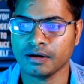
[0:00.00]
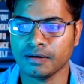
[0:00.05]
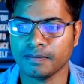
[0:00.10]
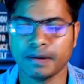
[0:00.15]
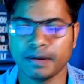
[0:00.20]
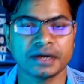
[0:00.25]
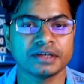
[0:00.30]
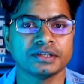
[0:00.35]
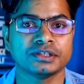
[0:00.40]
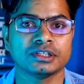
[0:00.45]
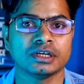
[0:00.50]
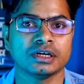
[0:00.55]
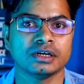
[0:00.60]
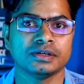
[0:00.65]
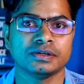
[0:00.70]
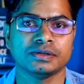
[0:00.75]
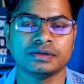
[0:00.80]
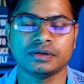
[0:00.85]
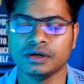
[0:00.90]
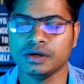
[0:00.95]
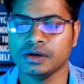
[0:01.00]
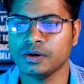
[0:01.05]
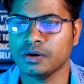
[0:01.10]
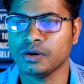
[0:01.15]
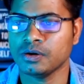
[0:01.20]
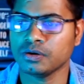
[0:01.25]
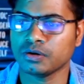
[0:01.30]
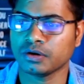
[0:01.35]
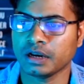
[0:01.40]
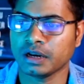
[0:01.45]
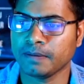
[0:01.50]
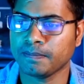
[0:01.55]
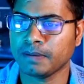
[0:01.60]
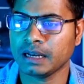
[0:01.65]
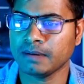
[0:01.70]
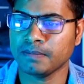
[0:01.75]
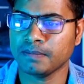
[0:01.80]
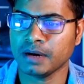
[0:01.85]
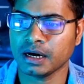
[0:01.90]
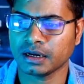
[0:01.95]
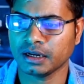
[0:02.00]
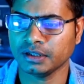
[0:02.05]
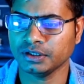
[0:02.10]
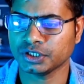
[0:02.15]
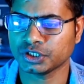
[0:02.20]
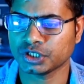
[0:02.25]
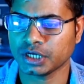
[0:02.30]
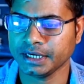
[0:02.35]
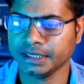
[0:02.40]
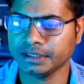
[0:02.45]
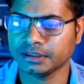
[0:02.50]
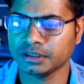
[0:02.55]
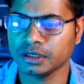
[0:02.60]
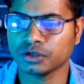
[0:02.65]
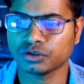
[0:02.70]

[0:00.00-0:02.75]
Pakistan or Nepal, Bangladesh, right?